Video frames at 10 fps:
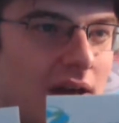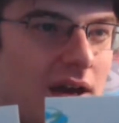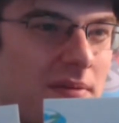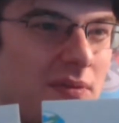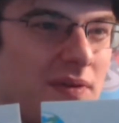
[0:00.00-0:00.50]

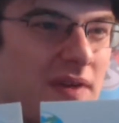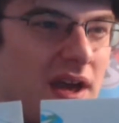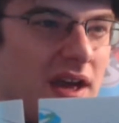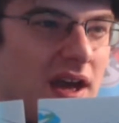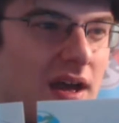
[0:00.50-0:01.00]
We've
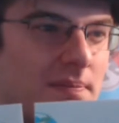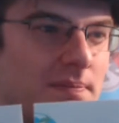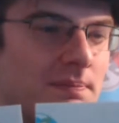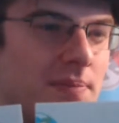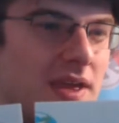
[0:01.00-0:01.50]

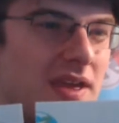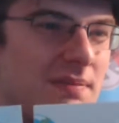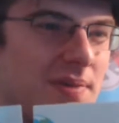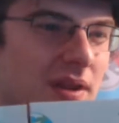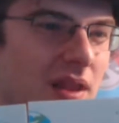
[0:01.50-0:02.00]
got B,
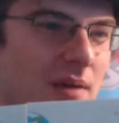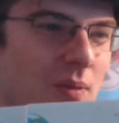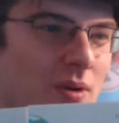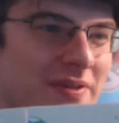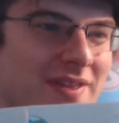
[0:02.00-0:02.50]
but a lot
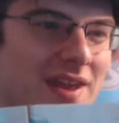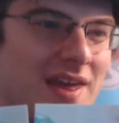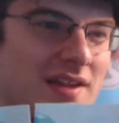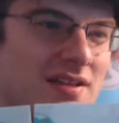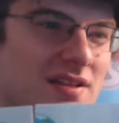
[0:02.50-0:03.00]
more than
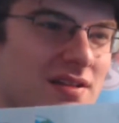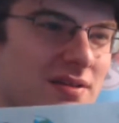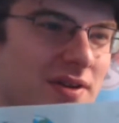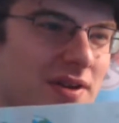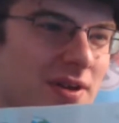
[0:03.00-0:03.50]
10X. So
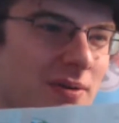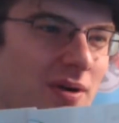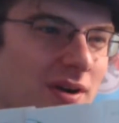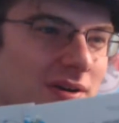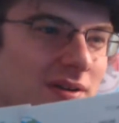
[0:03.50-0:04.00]
there you
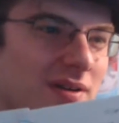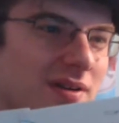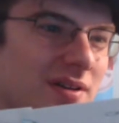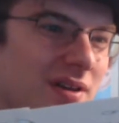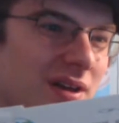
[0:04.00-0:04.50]
are.
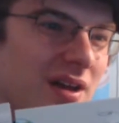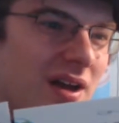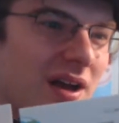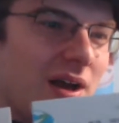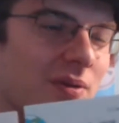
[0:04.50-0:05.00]

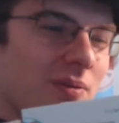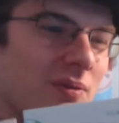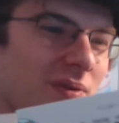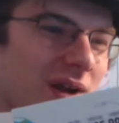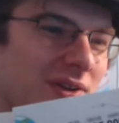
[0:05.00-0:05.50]

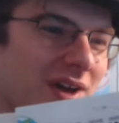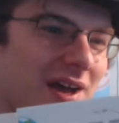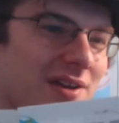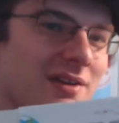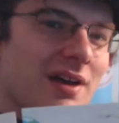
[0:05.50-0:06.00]
Well
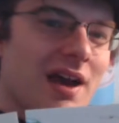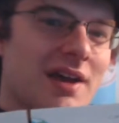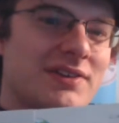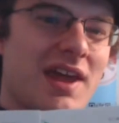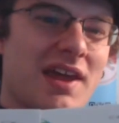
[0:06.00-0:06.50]
done.
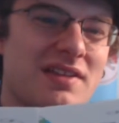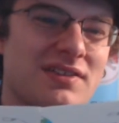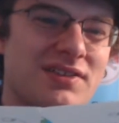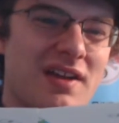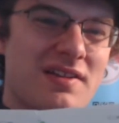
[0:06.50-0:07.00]
10X
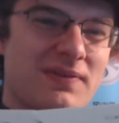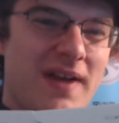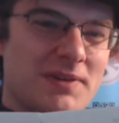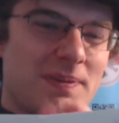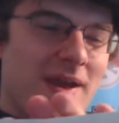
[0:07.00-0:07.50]
does in
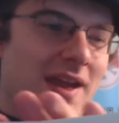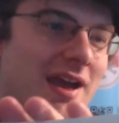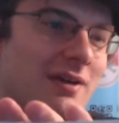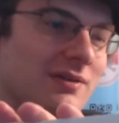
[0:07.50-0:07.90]
fact pay out.